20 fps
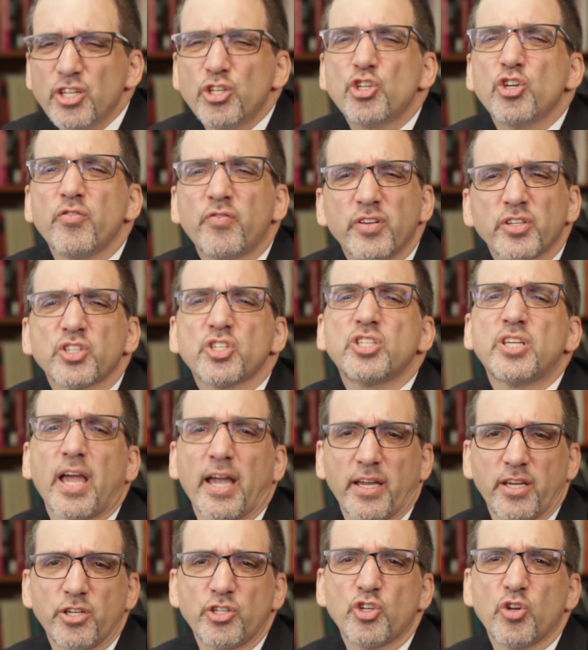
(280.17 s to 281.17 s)
You shouldn't feel
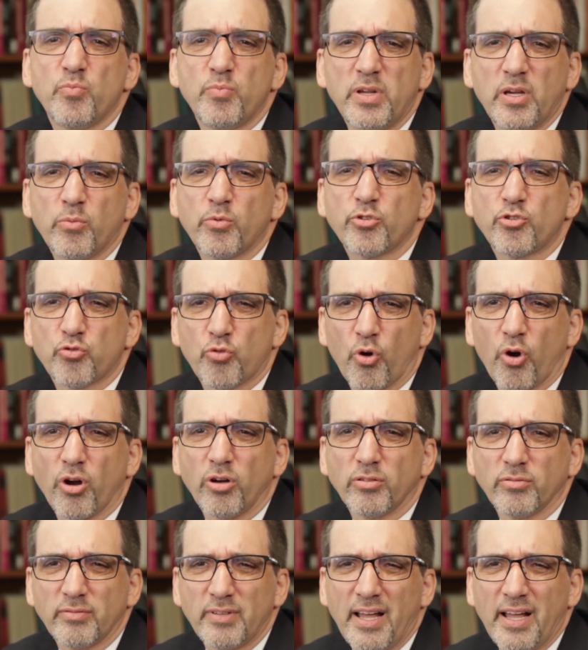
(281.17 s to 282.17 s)
sick. You shouldn't be in withdrawal.